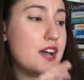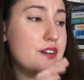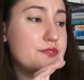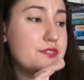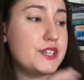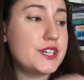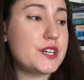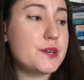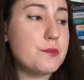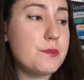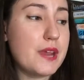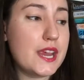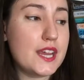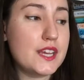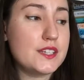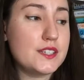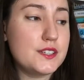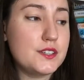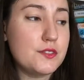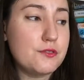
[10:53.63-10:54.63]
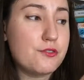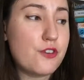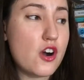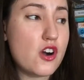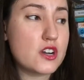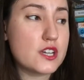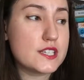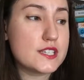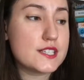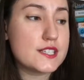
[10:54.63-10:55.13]
Their main
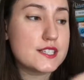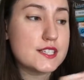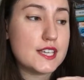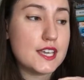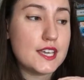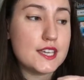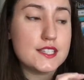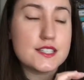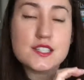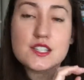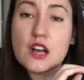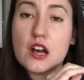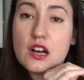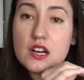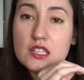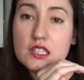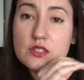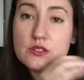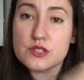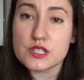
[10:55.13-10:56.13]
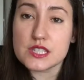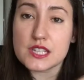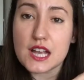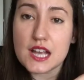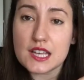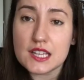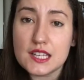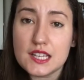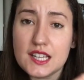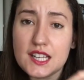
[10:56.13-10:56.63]
focus is on
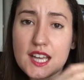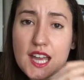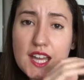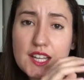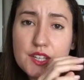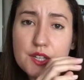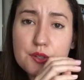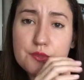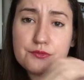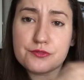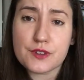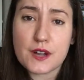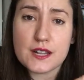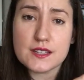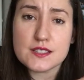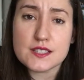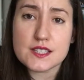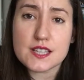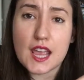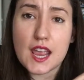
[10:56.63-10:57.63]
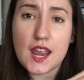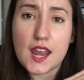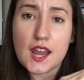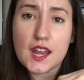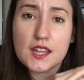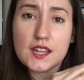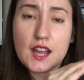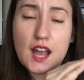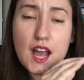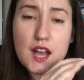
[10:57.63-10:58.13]
Usagi and her friends
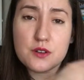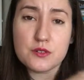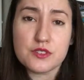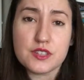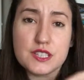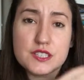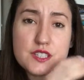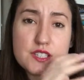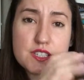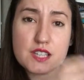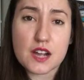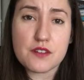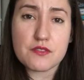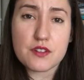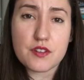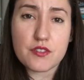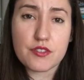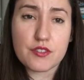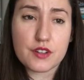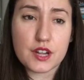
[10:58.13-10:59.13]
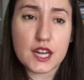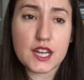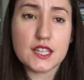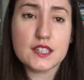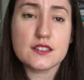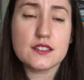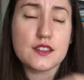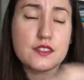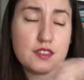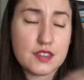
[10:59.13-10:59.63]
and how they discover
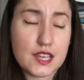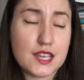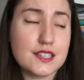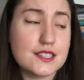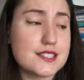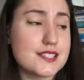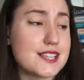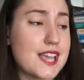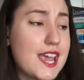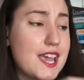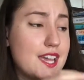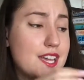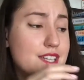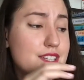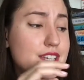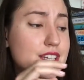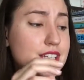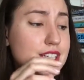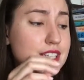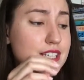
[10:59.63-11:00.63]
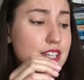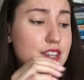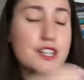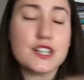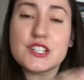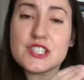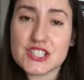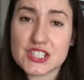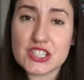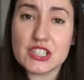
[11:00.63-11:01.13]
things, and
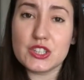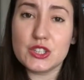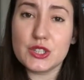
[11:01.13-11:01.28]
they're still